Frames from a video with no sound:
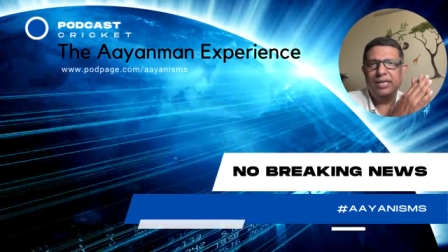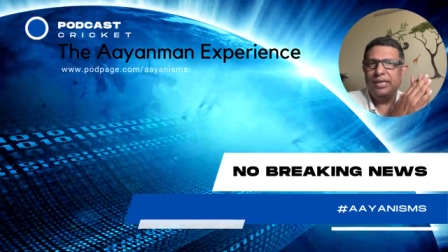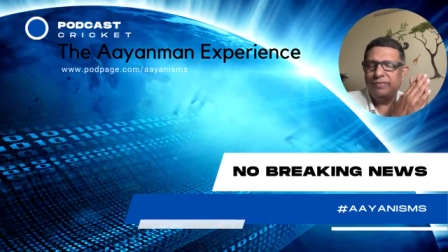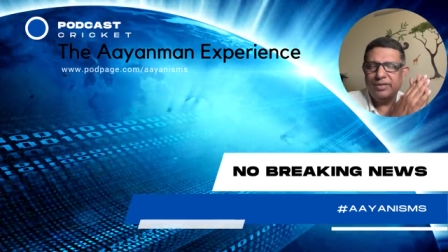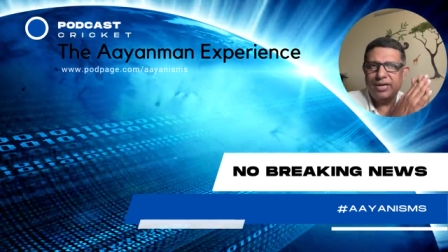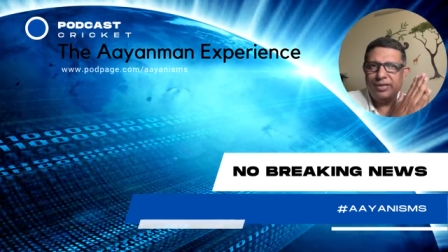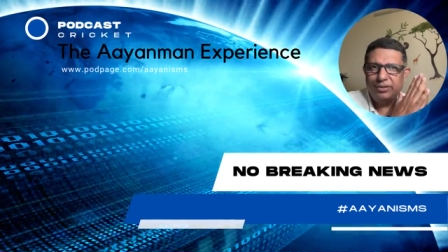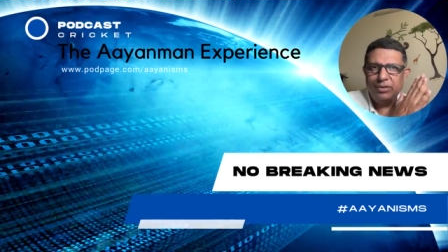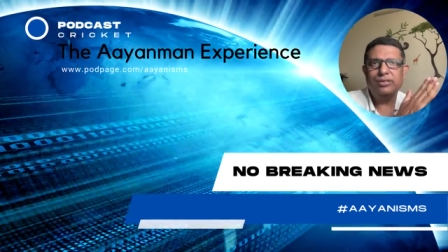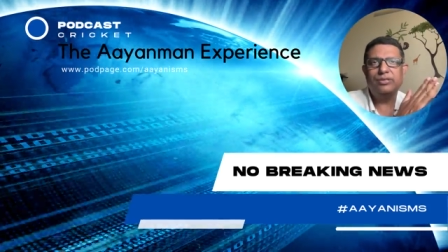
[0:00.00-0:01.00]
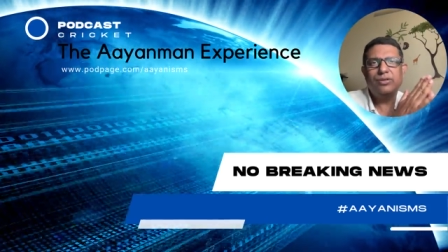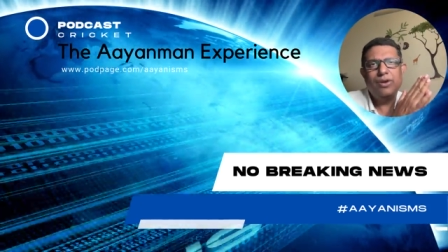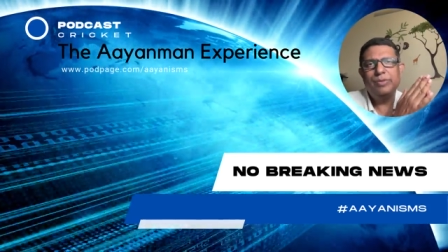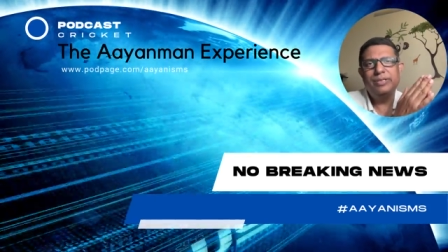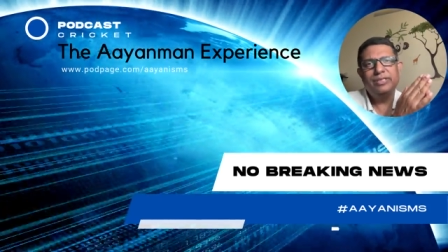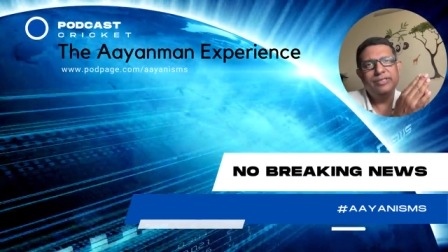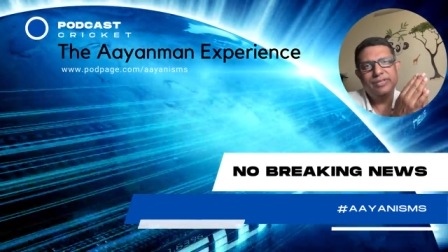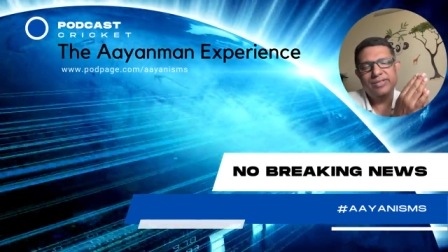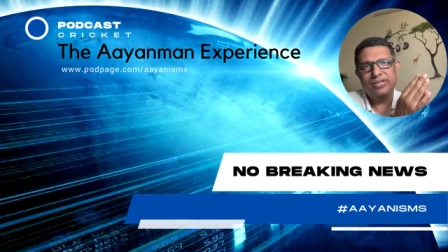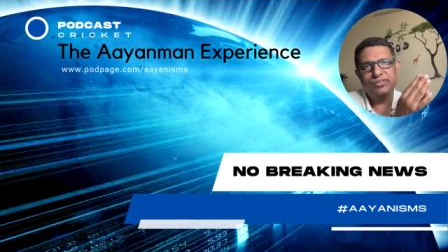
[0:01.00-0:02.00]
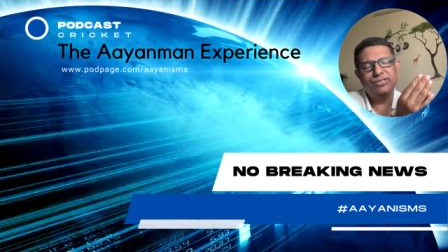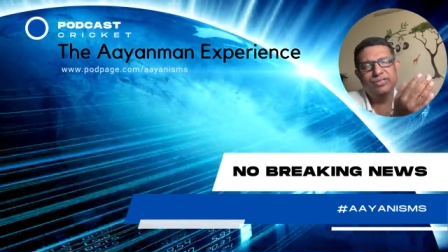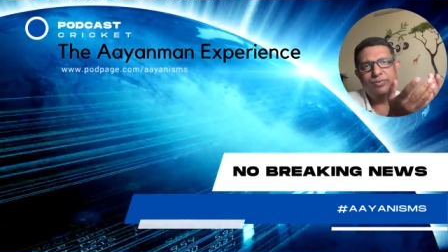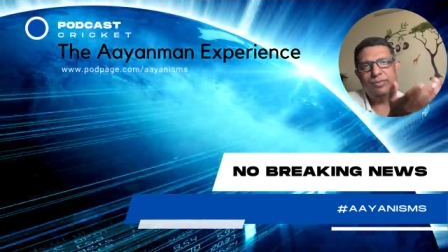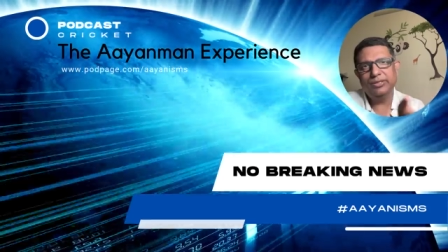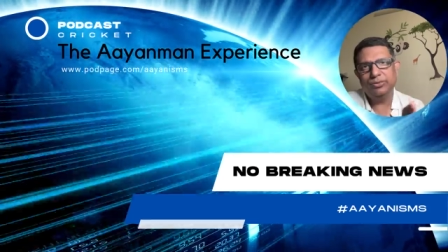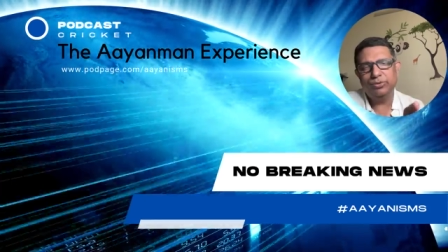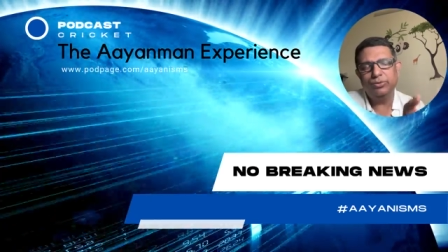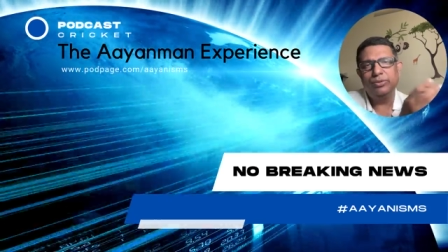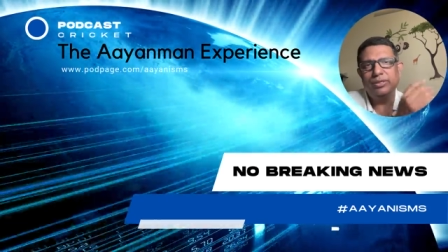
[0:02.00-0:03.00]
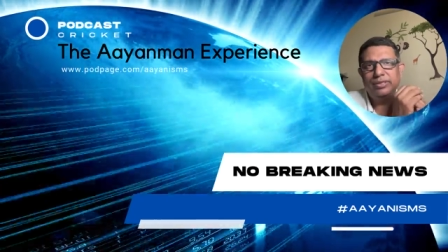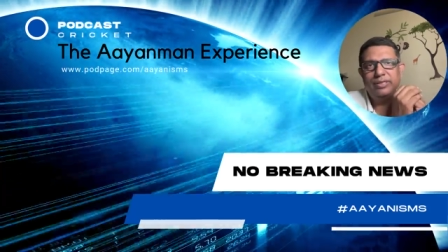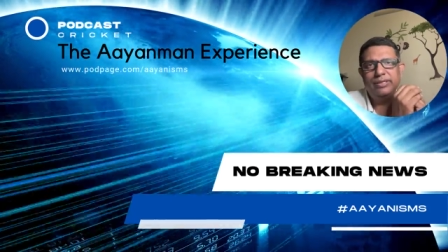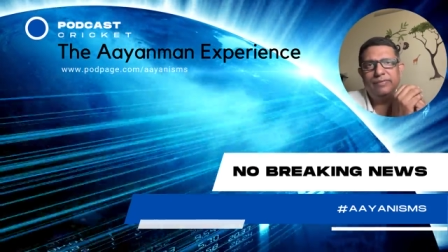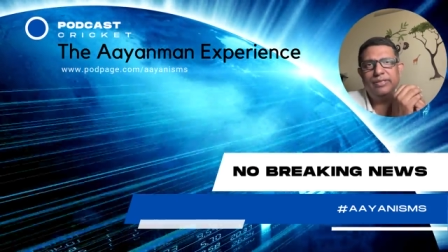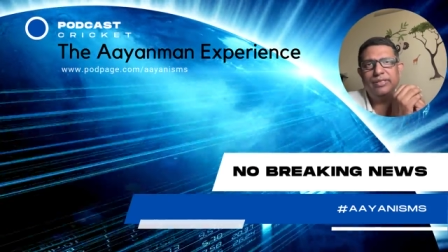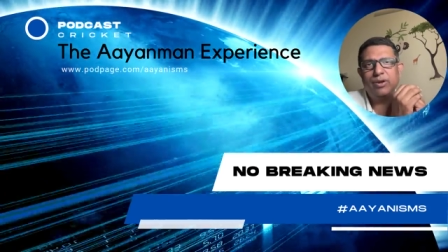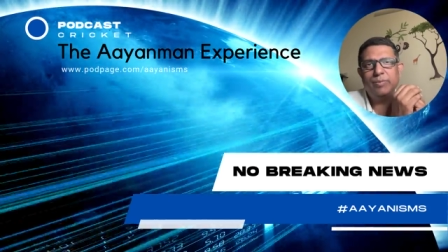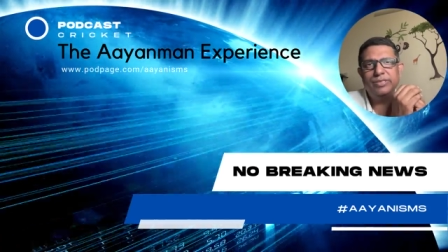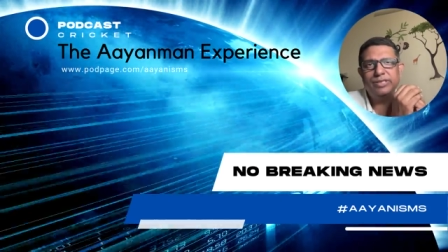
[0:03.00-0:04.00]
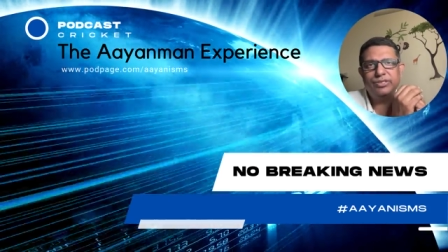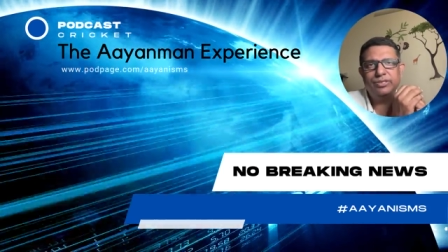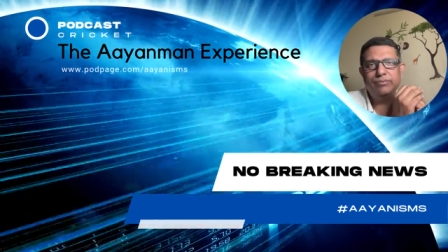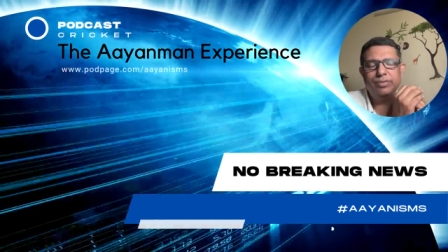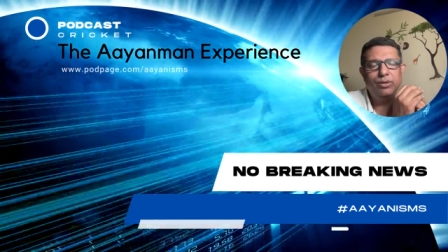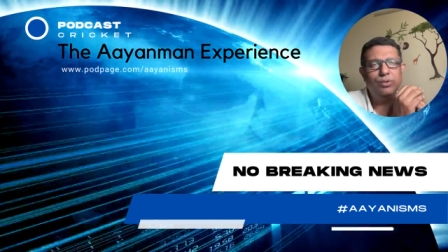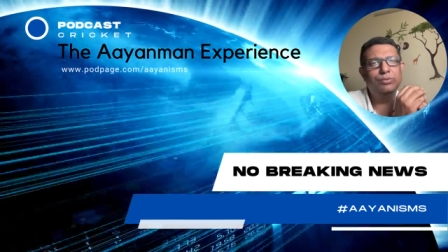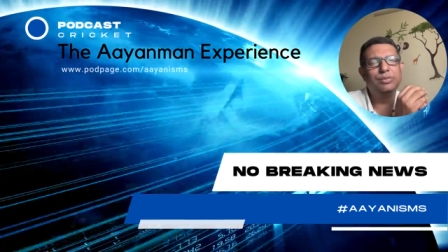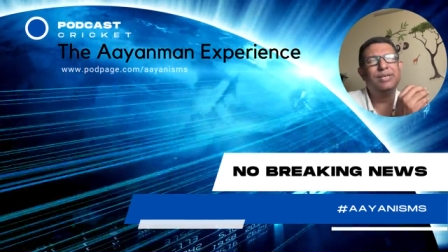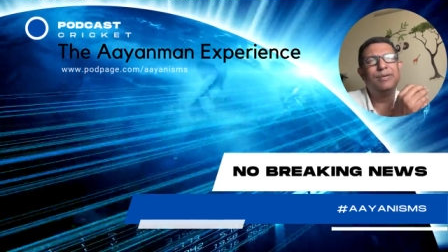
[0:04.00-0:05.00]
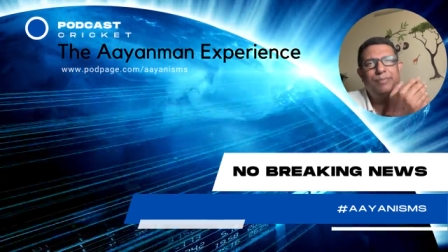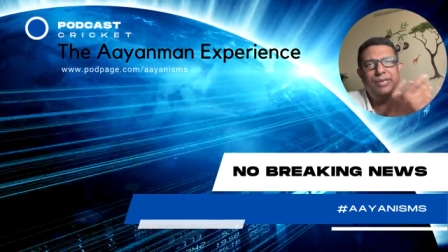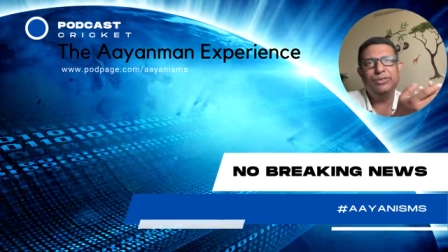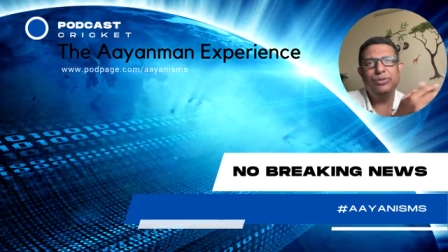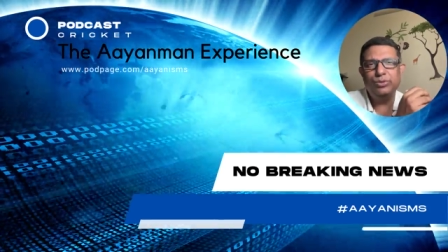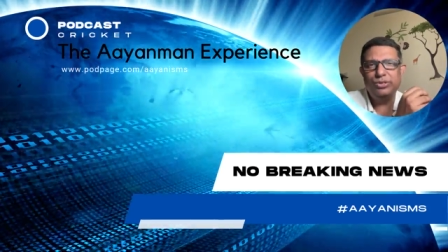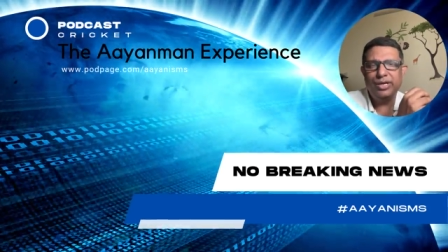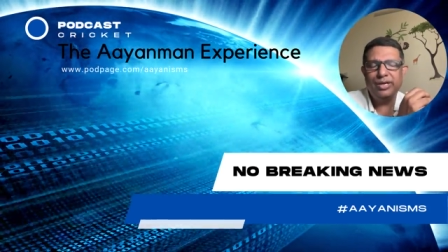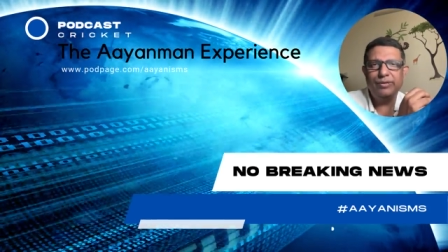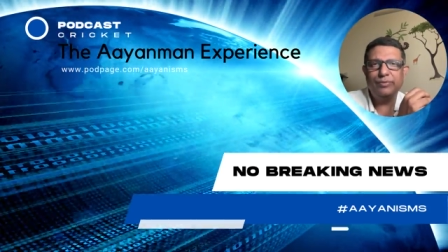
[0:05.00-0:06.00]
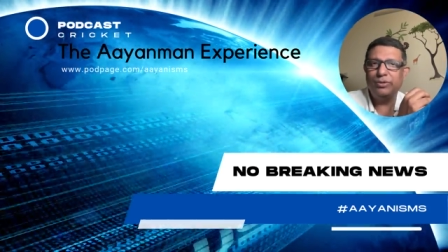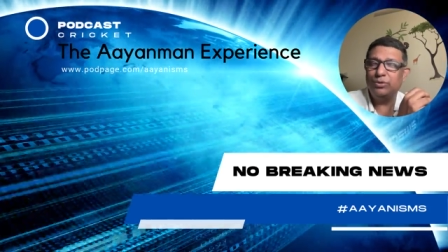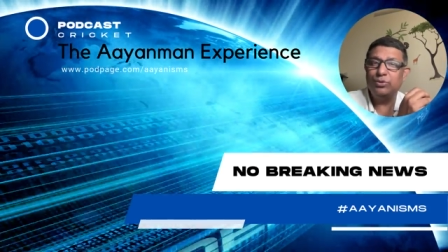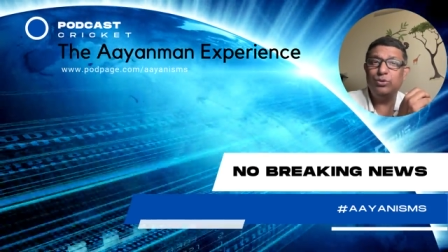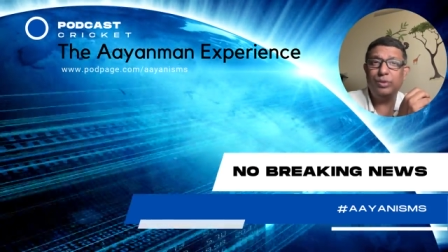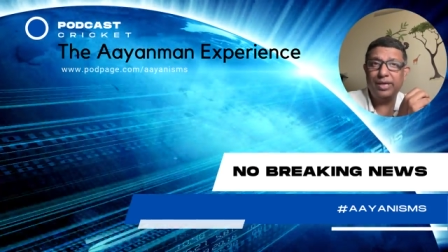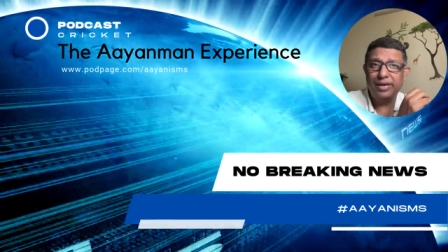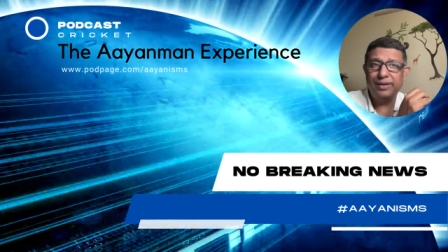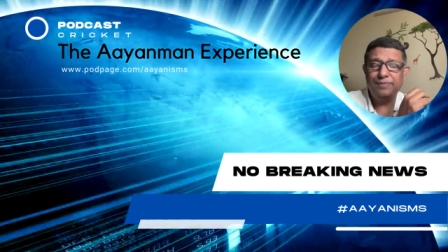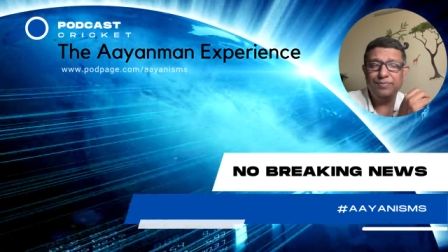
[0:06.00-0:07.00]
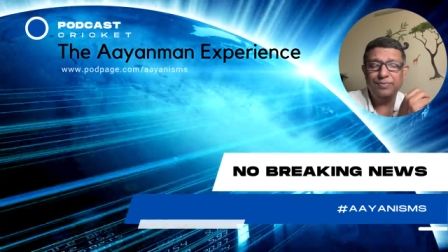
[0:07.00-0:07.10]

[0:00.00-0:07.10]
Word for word: If there are any thoughts, comments, and suggestions, please do leave in the comment section below. Please do share with those who care